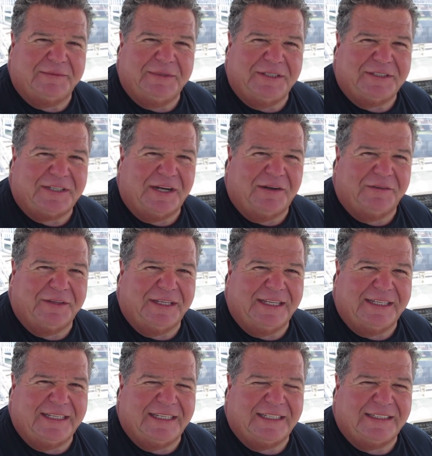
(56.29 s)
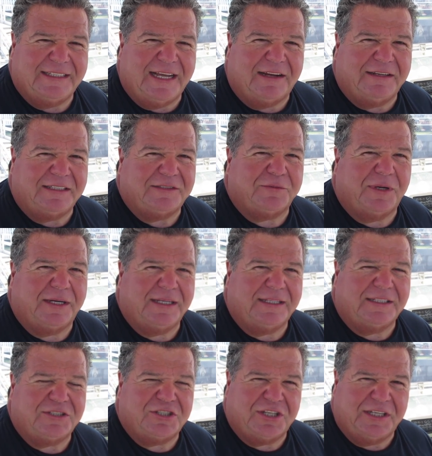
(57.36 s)
He used to own the Indian. Now he's
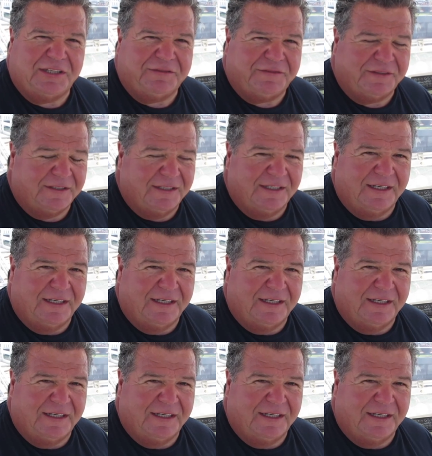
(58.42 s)
running the Chief.